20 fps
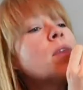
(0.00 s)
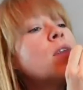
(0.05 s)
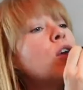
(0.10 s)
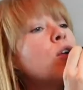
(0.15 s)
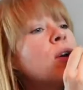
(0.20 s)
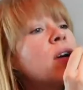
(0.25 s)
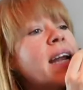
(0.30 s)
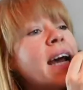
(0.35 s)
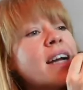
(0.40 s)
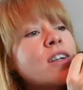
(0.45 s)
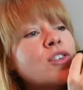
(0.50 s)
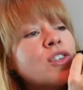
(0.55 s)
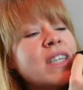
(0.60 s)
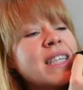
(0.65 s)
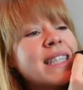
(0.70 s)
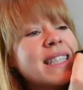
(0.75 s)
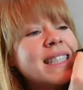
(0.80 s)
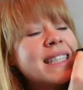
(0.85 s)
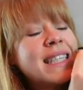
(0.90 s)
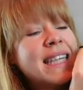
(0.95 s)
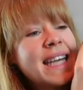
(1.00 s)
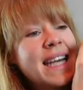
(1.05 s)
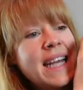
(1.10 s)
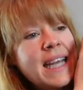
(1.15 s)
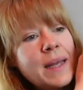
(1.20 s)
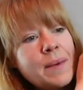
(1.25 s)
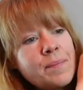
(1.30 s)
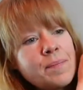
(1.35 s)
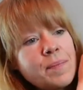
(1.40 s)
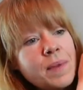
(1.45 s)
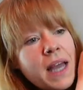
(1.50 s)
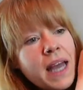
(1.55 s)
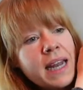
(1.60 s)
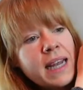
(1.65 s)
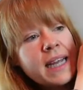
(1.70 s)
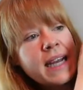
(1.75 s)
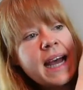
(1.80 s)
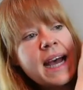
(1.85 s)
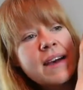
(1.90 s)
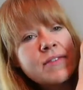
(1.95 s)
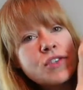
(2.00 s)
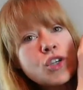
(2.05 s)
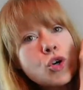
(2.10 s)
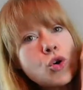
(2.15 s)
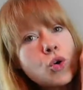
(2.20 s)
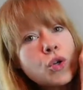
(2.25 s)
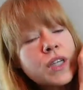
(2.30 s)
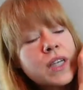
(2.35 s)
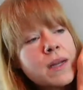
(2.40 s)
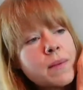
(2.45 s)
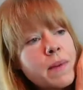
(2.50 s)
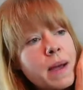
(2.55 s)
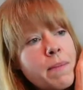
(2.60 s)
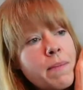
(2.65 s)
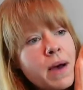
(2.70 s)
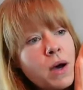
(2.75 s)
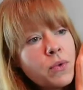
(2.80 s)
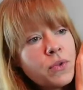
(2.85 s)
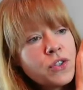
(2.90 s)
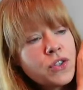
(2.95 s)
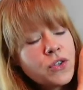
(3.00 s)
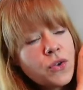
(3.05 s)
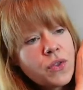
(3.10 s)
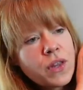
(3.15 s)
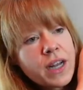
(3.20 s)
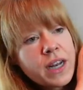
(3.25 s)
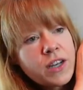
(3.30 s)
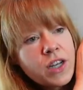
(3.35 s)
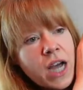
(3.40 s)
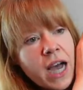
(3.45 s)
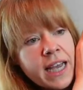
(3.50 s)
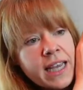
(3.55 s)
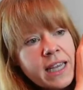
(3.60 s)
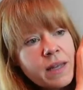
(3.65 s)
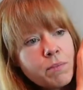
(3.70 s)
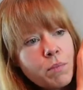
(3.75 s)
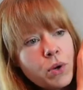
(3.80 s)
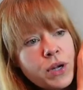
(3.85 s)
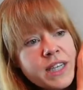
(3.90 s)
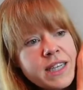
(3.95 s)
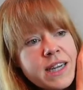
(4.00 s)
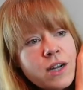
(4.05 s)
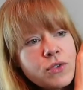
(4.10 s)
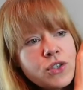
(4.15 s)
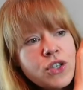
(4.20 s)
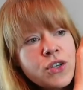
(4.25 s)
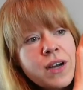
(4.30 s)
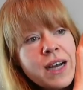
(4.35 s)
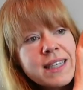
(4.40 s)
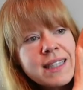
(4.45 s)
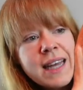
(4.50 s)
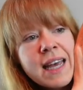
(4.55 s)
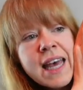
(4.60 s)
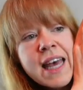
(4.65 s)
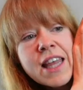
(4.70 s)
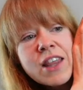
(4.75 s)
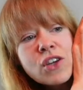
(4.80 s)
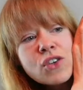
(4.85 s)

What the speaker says: you can actually see, and I'm going to have to hold it in my mouth so that I can point it out to you guys.